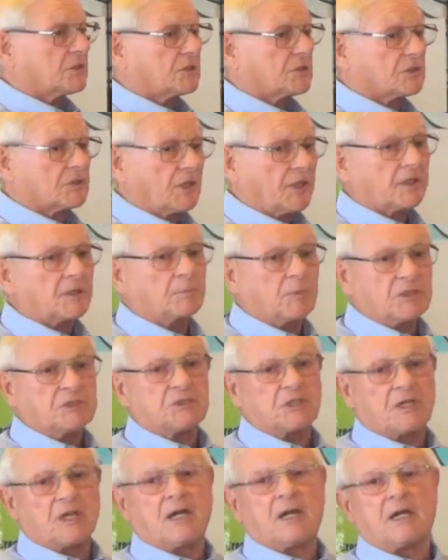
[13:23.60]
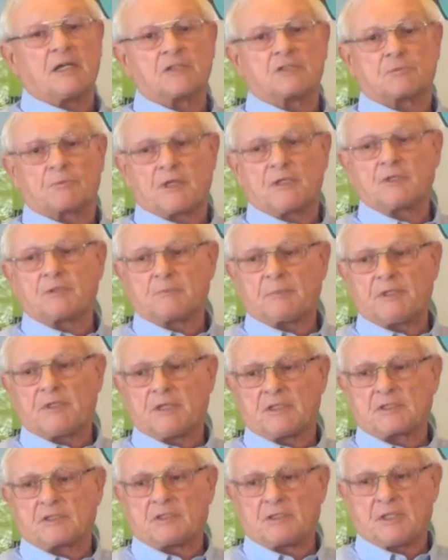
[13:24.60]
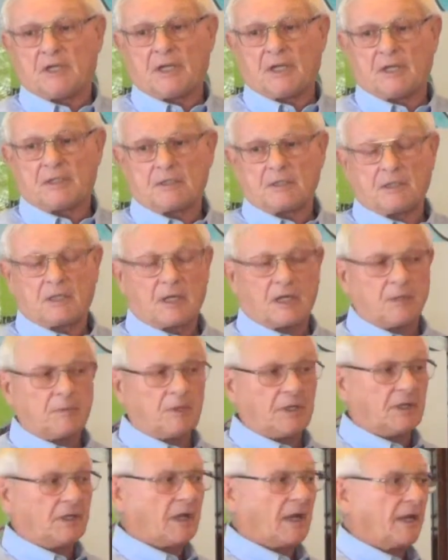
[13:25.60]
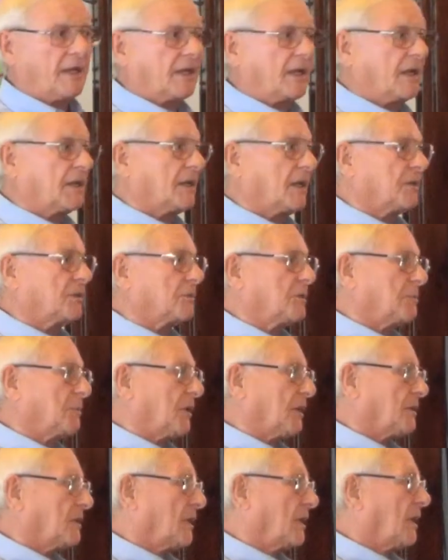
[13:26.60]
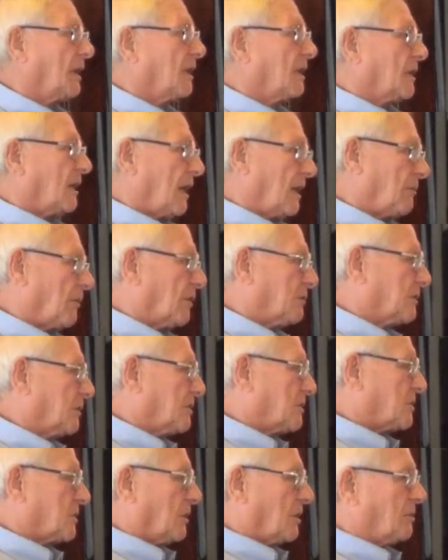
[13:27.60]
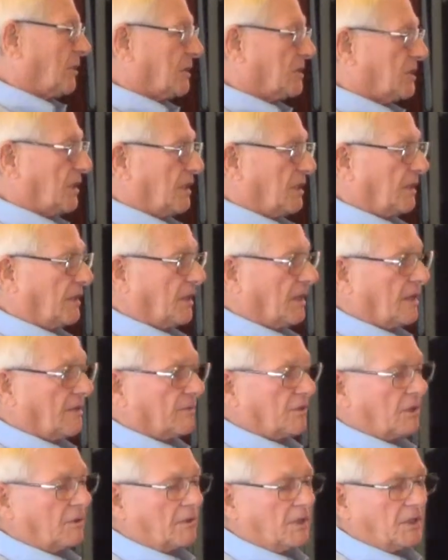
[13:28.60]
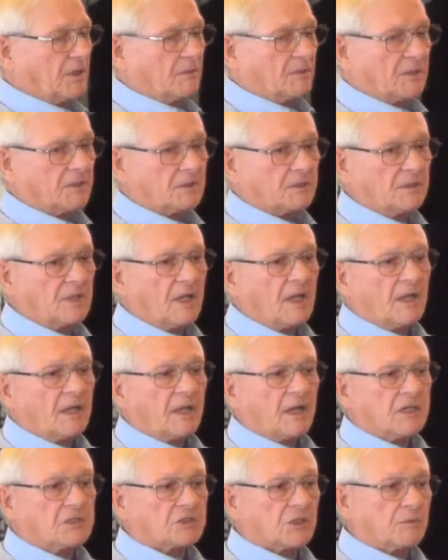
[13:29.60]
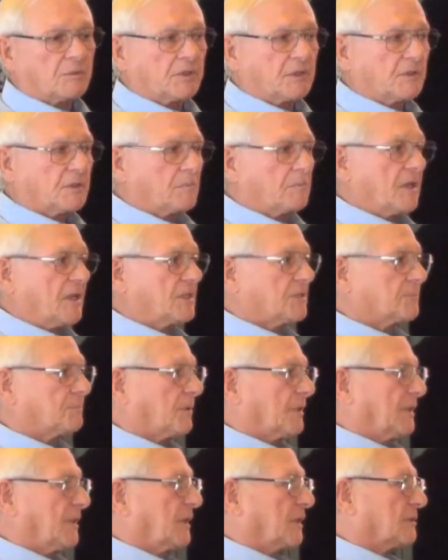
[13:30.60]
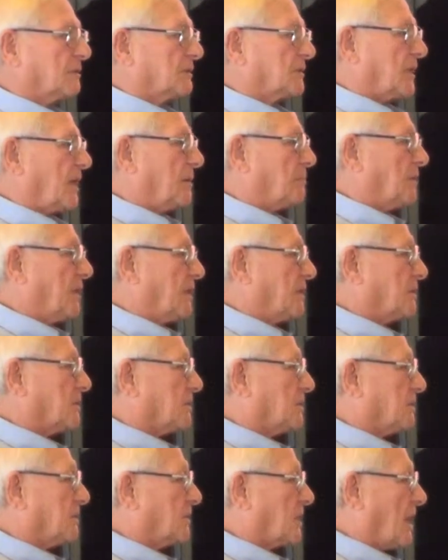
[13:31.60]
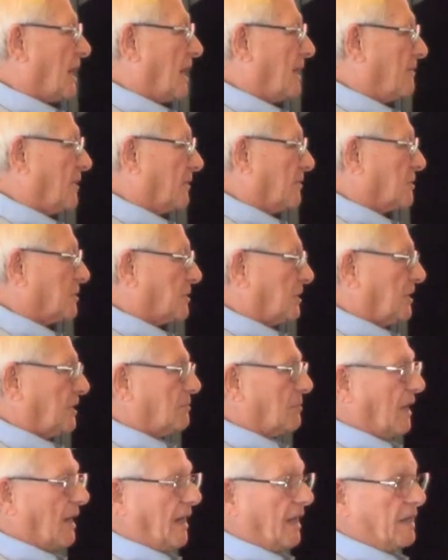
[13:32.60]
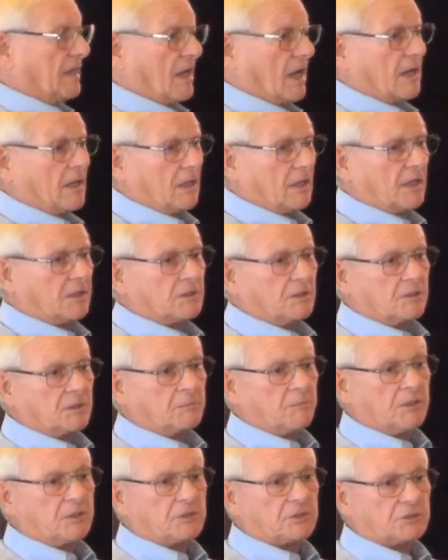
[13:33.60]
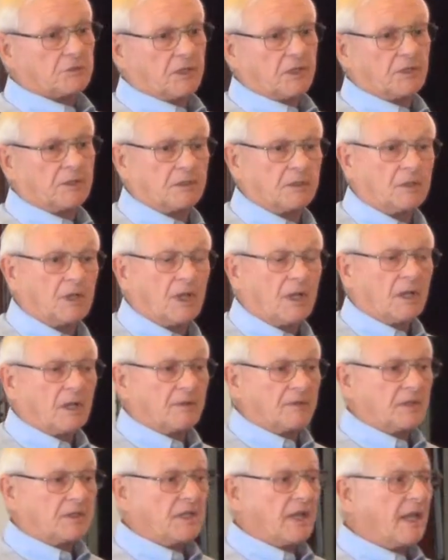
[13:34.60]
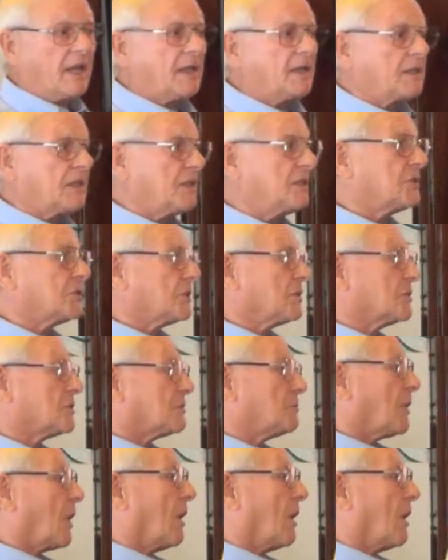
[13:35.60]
slick bunch of guys running PSTA. I mean, I got to admit, I wrote this, so I'm not saying anything I haven't already written. I saw one of the best political tap dances I've ever seen by a non-elected administrator the day Deason's